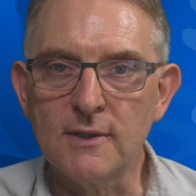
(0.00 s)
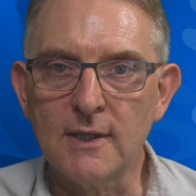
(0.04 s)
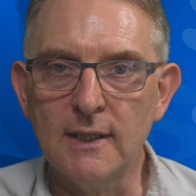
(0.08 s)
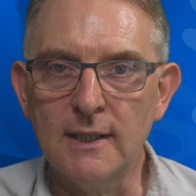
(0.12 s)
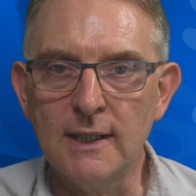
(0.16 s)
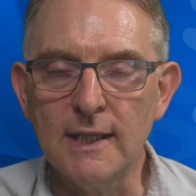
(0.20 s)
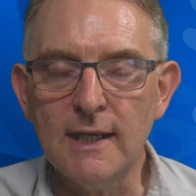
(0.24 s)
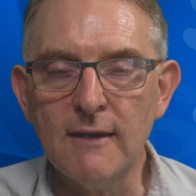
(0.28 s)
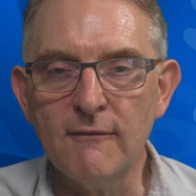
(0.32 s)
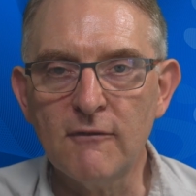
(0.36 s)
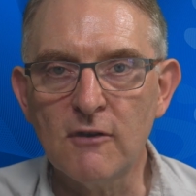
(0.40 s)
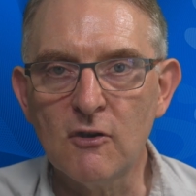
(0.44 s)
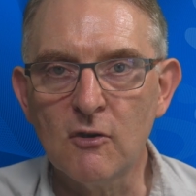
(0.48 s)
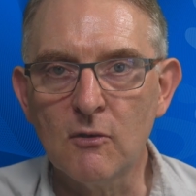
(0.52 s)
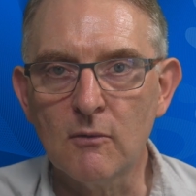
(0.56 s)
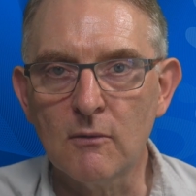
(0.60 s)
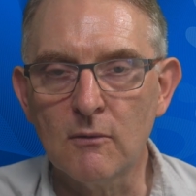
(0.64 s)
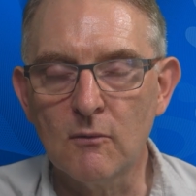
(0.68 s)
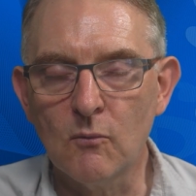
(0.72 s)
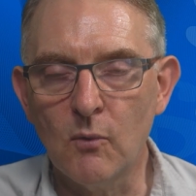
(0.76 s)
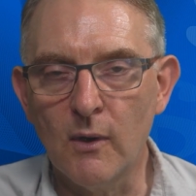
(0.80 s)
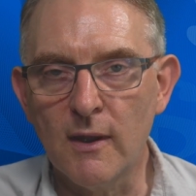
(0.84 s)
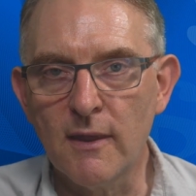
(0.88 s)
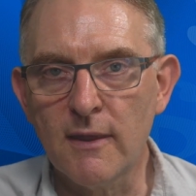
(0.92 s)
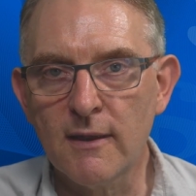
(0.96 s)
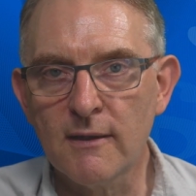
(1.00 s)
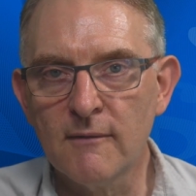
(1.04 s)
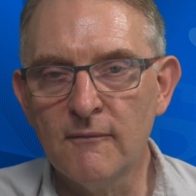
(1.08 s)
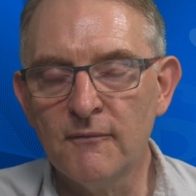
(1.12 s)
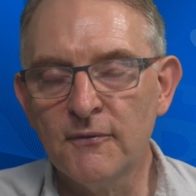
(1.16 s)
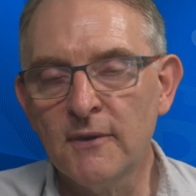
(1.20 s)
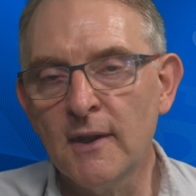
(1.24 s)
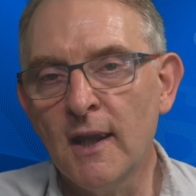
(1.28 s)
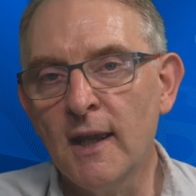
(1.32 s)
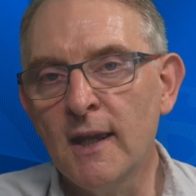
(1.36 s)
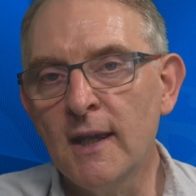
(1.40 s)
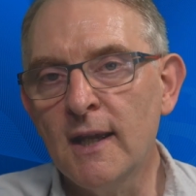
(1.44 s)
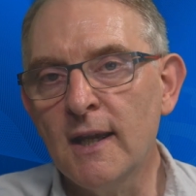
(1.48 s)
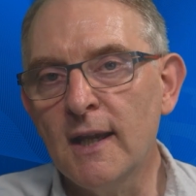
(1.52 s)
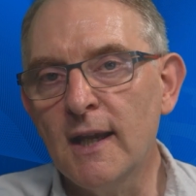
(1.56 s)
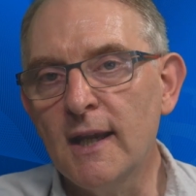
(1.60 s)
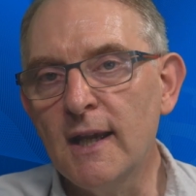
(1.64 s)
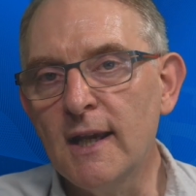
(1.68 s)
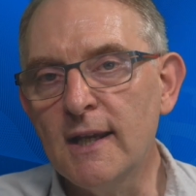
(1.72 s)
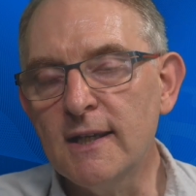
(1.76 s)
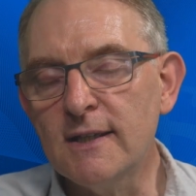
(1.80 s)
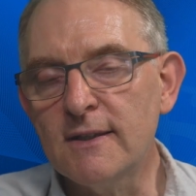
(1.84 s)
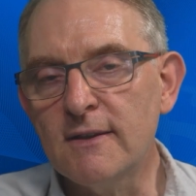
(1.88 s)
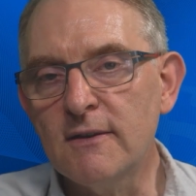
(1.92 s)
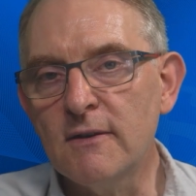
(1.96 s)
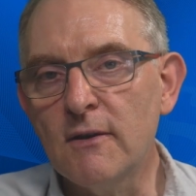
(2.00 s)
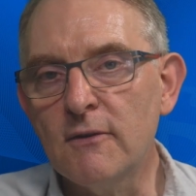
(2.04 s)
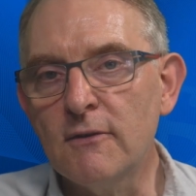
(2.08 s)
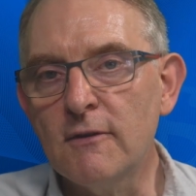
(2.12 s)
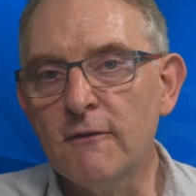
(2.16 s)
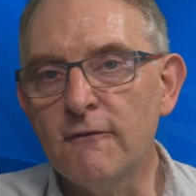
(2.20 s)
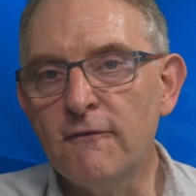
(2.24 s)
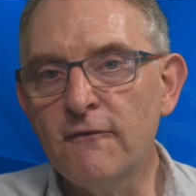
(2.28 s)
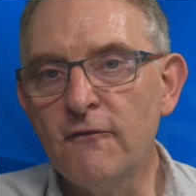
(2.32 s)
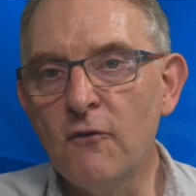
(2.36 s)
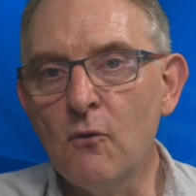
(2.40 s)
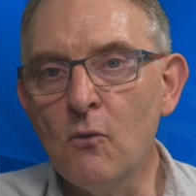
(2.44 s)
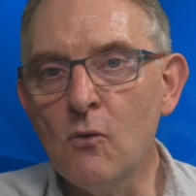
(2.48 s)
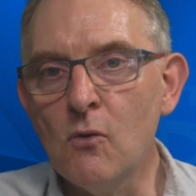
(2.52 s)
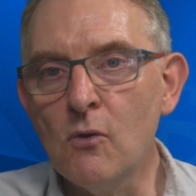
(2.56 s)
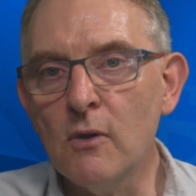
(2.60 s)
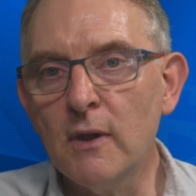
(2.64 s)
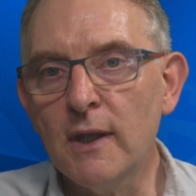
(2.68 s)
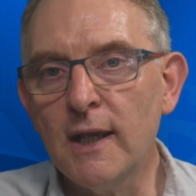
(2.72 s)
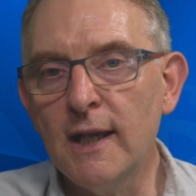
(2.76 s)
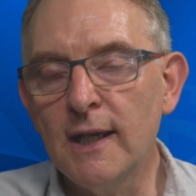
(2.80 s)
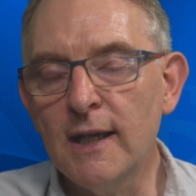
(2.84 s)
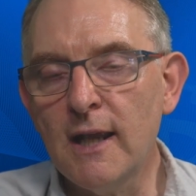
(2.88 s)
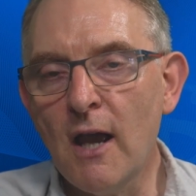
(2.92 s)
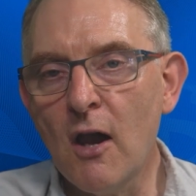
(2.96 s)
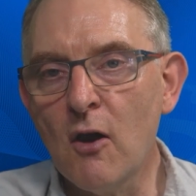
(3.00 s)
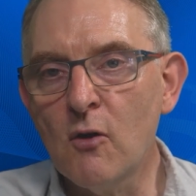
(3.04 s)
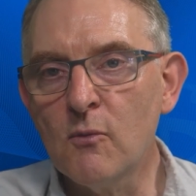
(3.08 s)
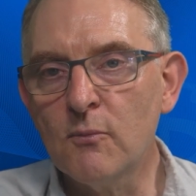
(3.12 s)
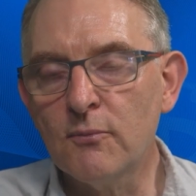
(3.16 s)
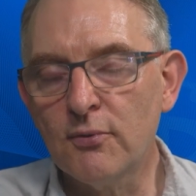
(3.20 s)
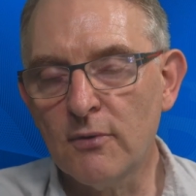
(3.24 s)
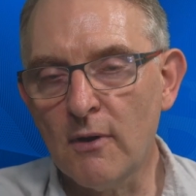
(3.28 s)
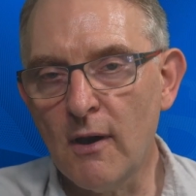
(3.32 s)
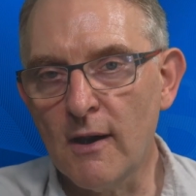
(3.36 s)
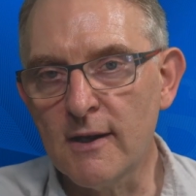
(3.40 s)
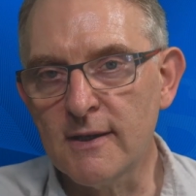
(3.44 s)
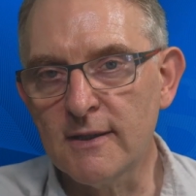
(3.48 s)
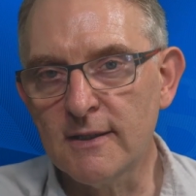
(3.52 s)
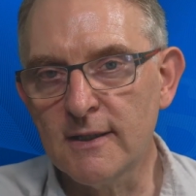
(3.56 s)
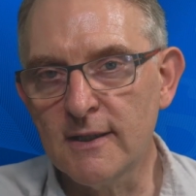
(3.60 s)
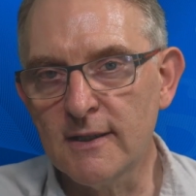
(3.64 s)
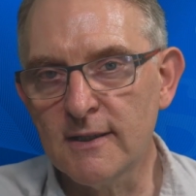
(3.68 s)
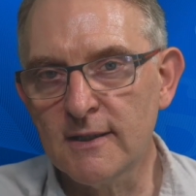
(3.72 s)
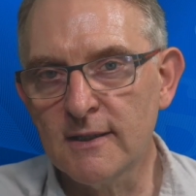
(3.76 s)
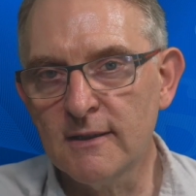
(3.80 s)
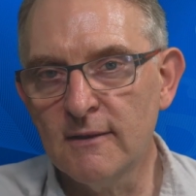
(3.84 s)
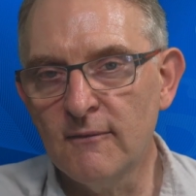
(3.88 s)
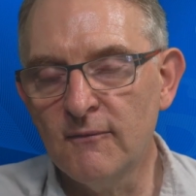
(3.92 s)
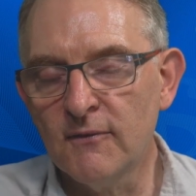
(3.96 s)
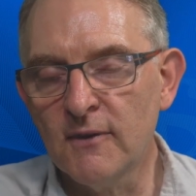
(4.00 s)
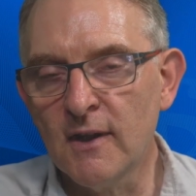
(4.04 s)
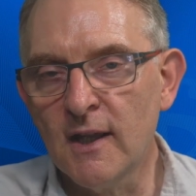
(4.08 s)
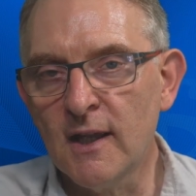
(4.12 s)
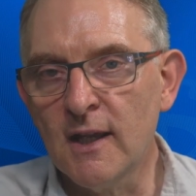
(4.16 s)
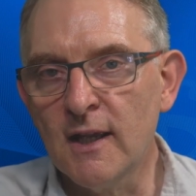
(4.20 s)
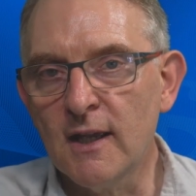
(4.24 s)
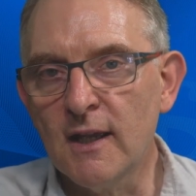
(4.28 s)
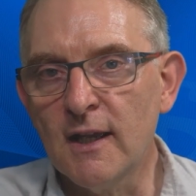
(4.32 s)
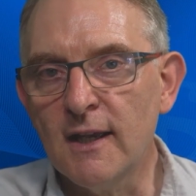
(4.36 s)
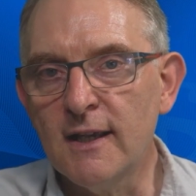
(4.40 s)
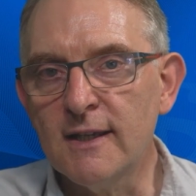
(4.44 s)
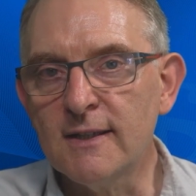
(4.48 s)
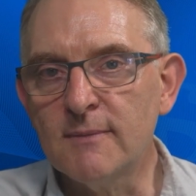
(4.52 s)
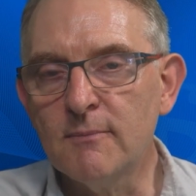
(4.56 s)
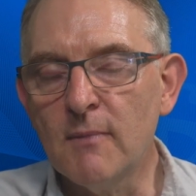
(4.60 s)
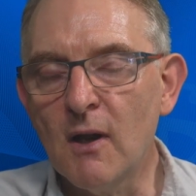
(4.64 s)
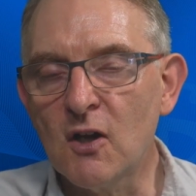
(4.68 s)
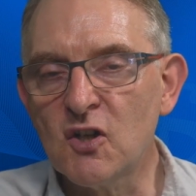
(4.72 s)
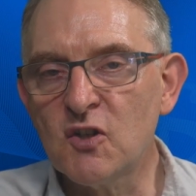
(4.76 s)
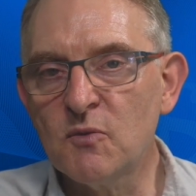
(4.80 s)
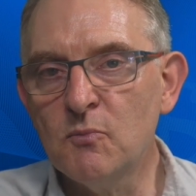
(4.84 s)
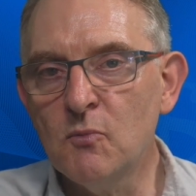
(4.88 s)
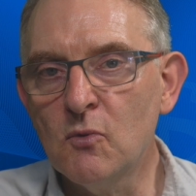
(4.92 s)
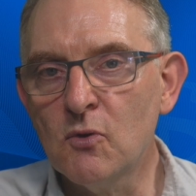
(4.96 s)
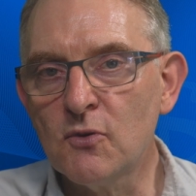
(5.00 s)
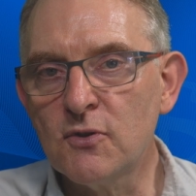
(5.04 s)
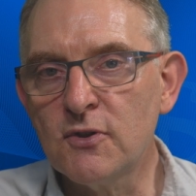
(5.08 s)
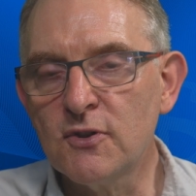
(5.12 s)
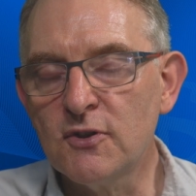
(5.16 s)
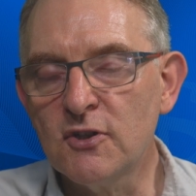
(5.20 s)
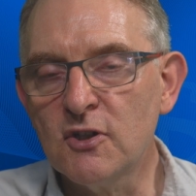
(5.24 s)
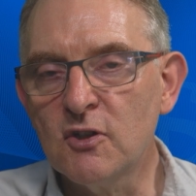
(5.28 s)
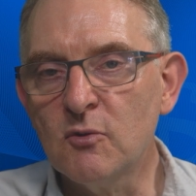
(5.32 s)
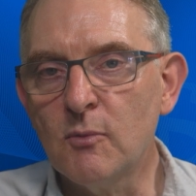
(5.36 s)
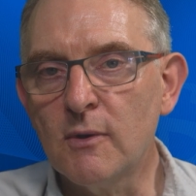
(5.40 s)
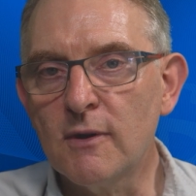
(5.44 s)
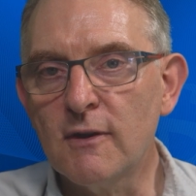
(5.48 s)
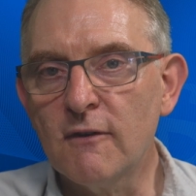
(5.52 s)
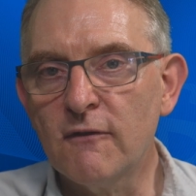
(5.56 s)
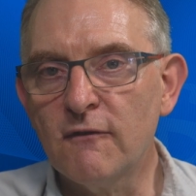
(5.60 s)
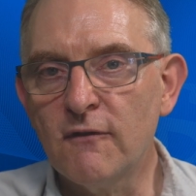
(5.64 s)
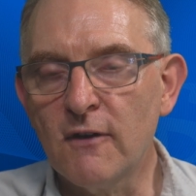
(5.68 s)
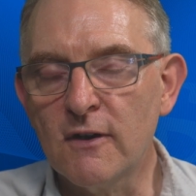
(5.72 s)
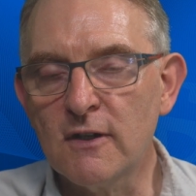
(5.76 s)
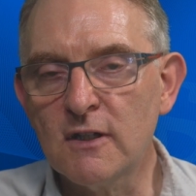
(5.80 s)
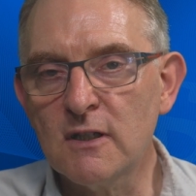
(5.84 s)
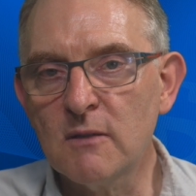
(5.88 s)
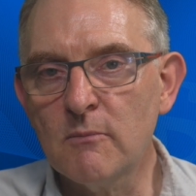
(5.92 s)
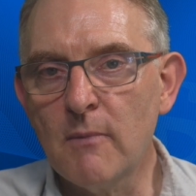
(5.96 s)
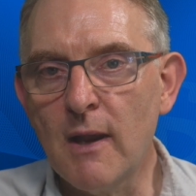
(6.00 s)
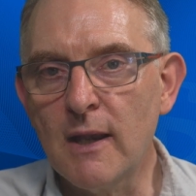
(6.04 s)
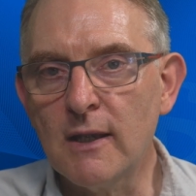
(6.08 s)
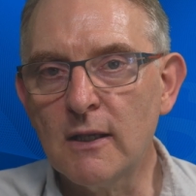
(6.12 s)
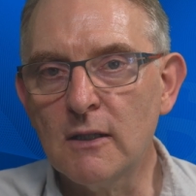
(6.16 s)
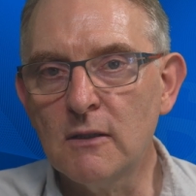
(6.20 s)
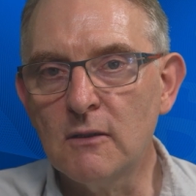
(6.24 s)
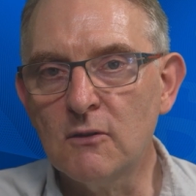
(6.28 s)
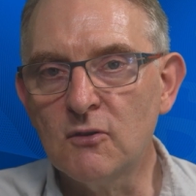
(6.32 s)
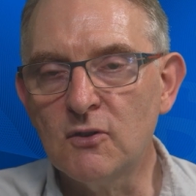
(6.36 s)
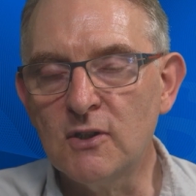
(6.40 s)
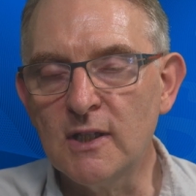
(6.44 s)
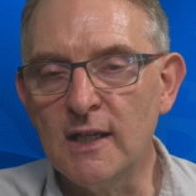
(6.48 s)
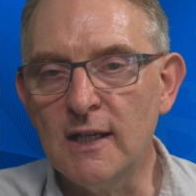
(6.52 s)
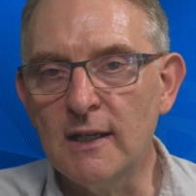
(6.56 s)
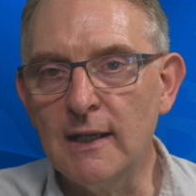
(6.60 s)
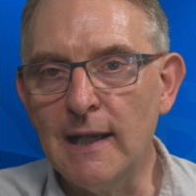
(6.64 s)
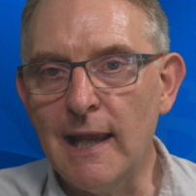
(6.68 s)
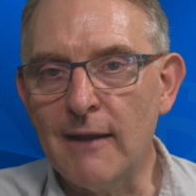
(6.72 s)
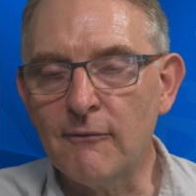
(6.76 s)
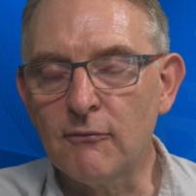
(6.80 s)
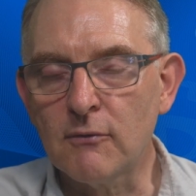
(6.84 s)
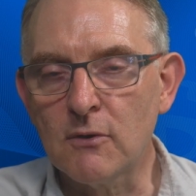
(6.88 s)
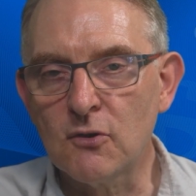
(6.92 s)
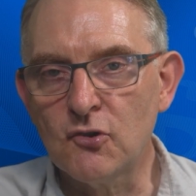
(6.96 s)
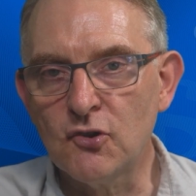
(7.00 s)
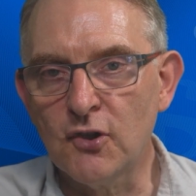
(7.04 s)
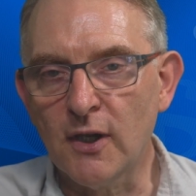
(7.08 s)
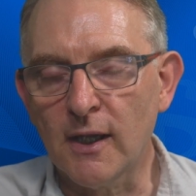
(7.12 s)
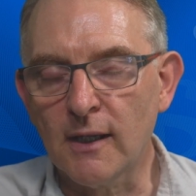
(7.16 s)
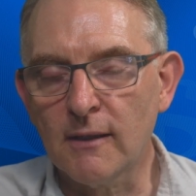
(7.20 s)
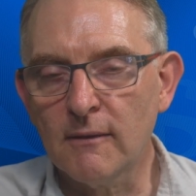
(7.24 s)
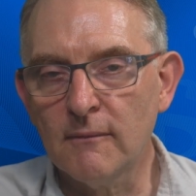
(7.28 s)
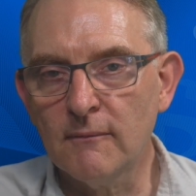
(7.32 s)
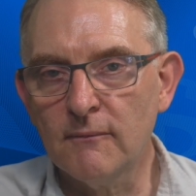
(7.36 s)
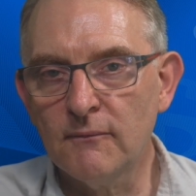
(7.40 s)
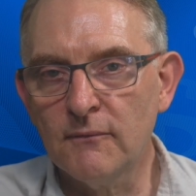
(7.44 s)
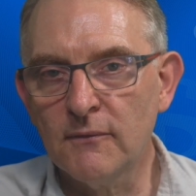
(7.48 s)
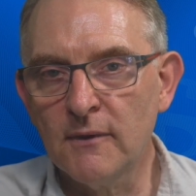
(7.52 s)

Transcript: to leave you with is that the fall in home prices is much more to do with a fundamental deleveraging